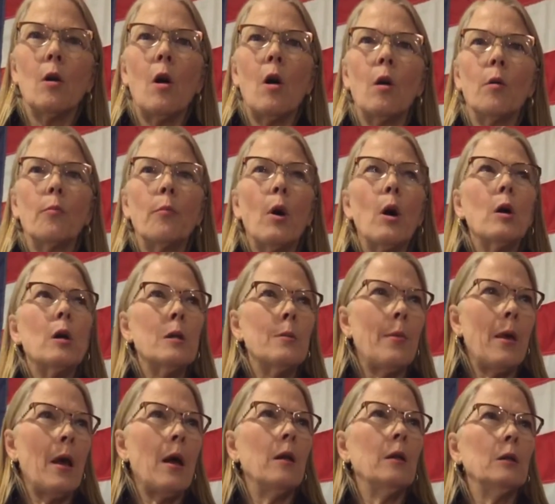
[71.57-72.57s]
called party
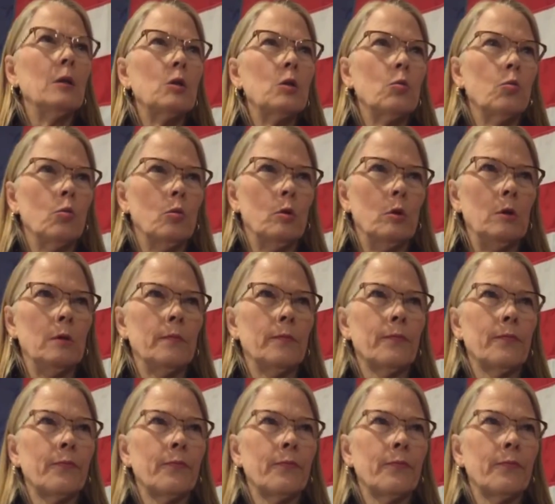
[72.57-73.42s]
balance rule.